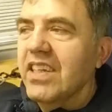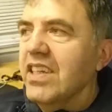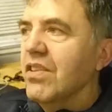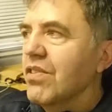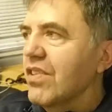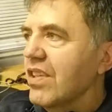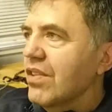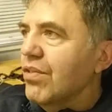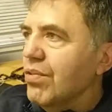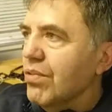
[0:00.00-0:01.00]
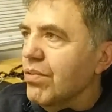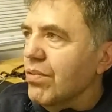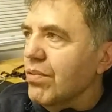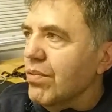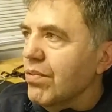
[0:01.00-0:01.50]
in order
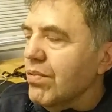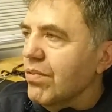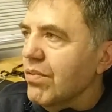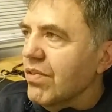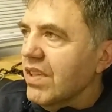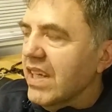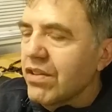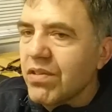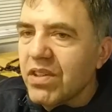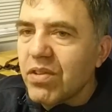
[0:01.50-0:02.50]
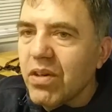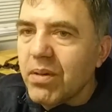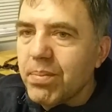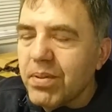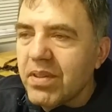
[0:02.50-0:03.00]
to get to the
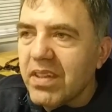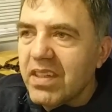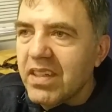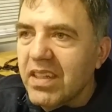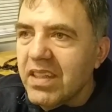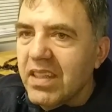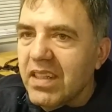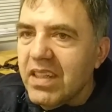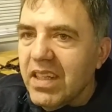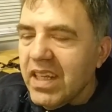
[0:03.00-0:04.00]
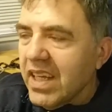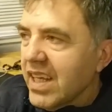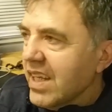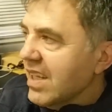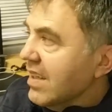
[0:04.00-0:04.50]
top,
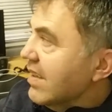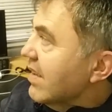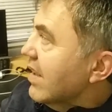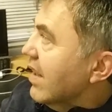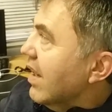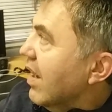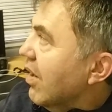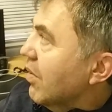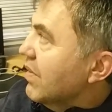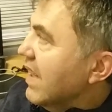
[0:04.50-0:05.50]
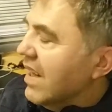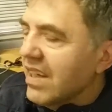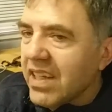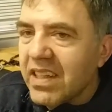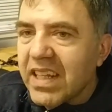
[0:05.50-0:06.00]
and how they
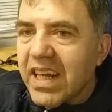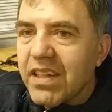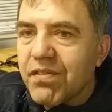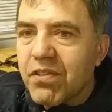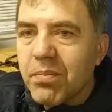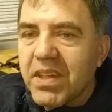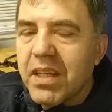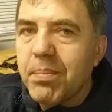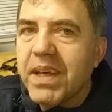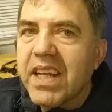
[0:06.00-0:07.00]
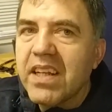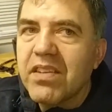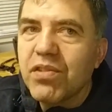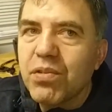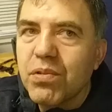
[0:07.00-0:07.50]
learn that from their
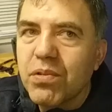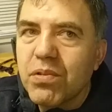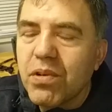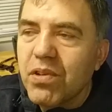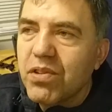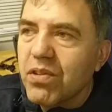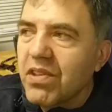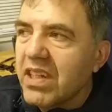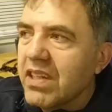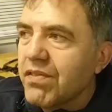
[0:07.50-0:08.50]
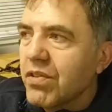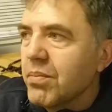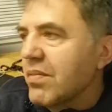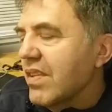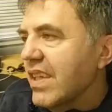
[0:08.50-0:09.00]
parents, who also learn
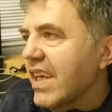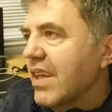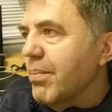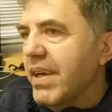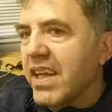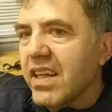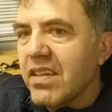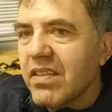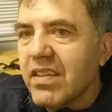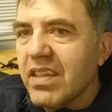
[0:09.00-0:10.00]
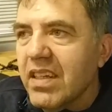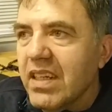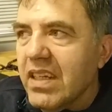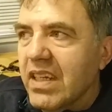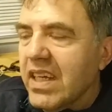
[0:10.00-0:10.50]
from their parents,
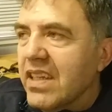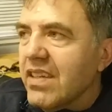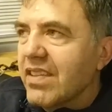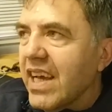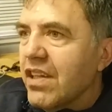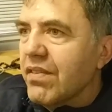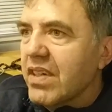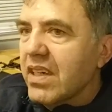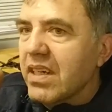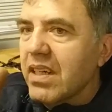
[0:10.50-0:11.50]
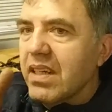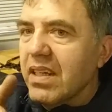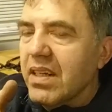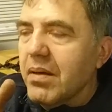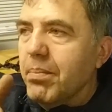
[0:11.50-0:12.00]
and this kind of a
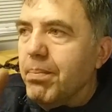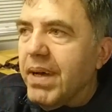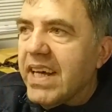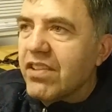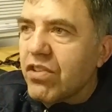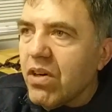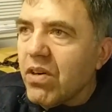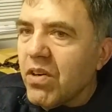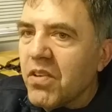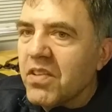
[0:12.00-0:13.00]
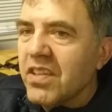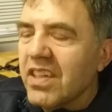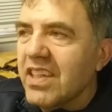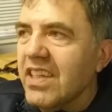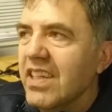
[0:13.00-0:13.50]
passed
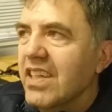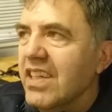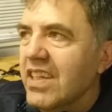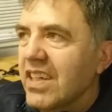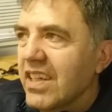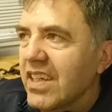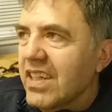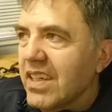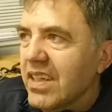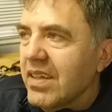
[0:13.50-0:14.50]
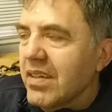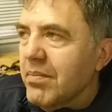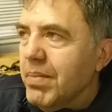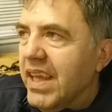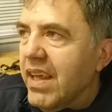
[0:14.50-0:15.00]
on
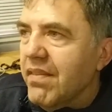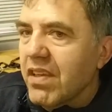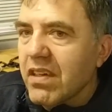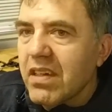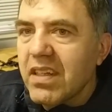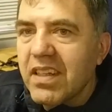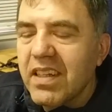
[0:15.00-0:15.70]
behavior